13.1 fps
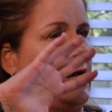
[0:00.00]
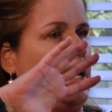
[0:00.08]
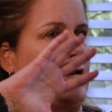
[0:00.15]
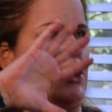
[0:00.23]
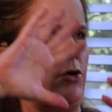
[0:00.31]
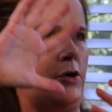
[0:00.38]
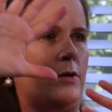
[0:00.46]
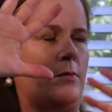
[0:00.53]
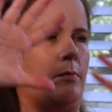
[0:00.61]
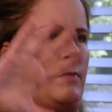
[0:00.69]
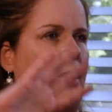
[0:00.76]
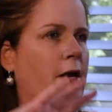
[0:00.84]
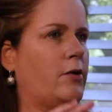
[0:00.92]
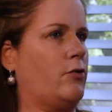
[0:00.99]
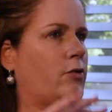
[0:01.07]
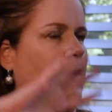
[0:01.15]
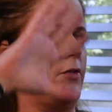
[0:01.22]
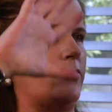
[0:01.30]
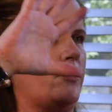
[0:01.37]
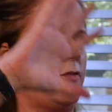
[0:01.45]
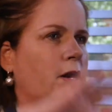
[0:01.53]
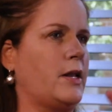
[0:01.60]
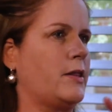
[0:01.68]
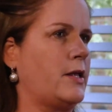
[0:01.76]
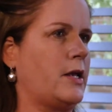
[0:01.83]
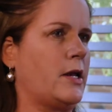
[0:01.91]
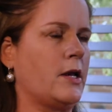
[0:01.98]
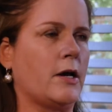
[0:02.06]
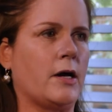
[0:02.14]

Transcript: I couldn't make sense of anything.